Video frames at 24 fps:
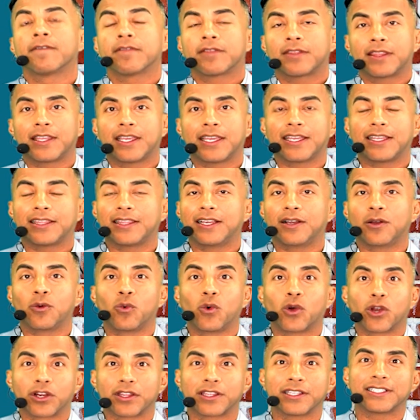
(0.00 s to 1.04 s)
the
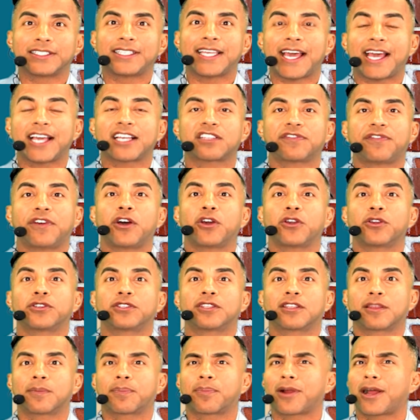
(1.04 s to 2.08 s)
what are the tax values
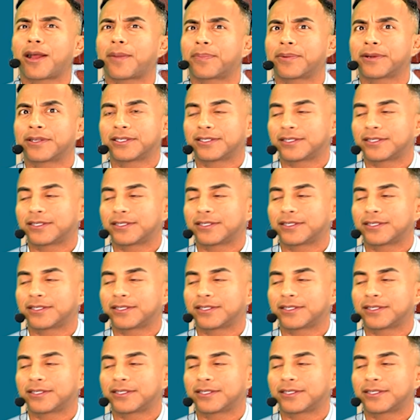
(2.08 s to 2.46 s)
of the property.